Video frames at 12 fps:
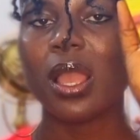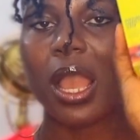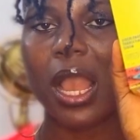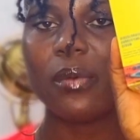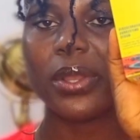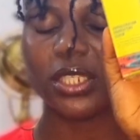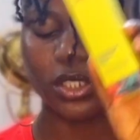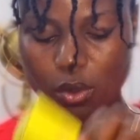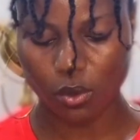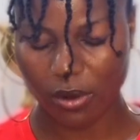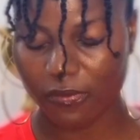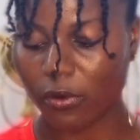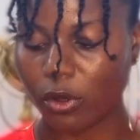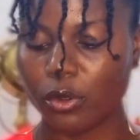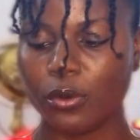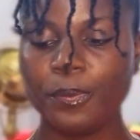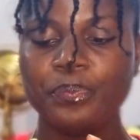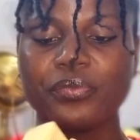How well did it work for
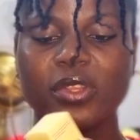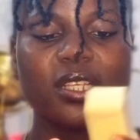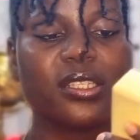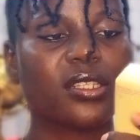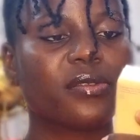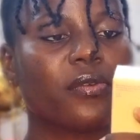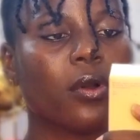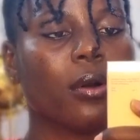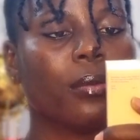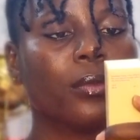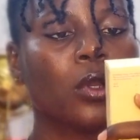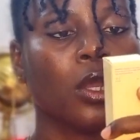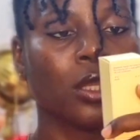you? This is from